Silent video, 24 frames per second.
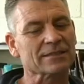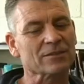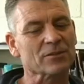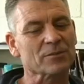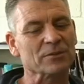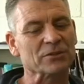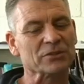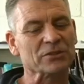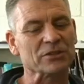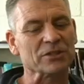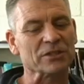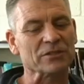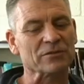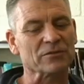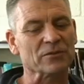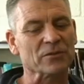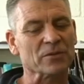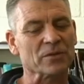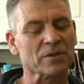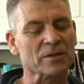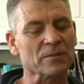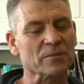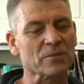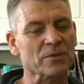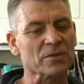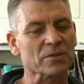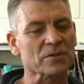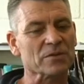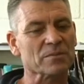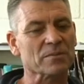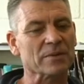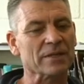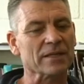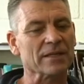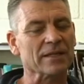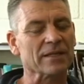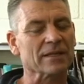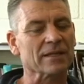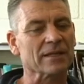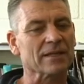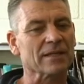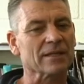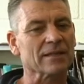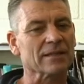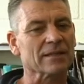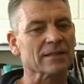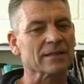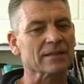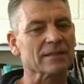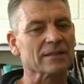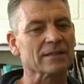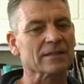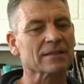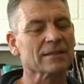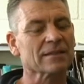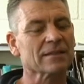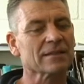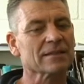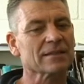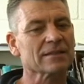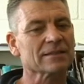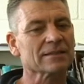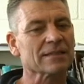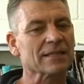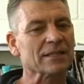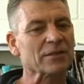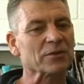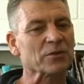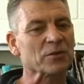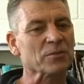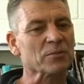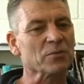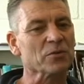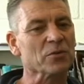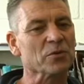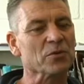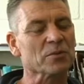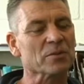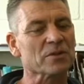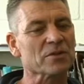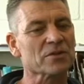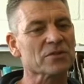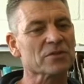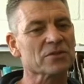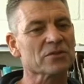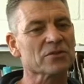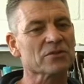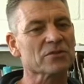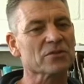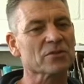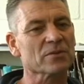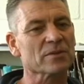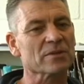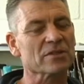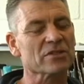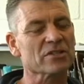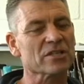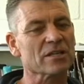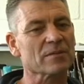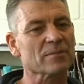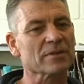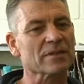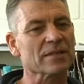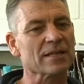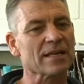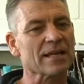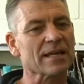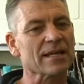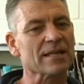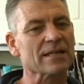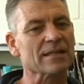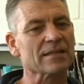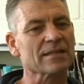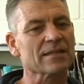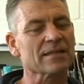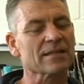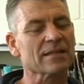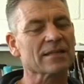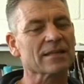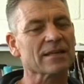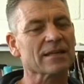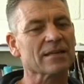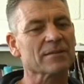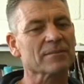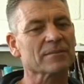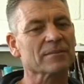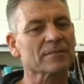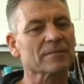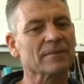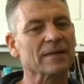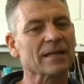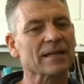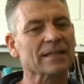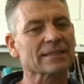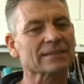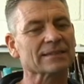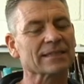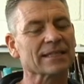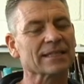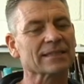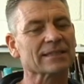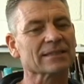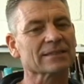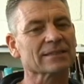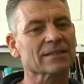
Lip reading: opportunity for him was being taken on board with Stuart Shepherd, and Arts Access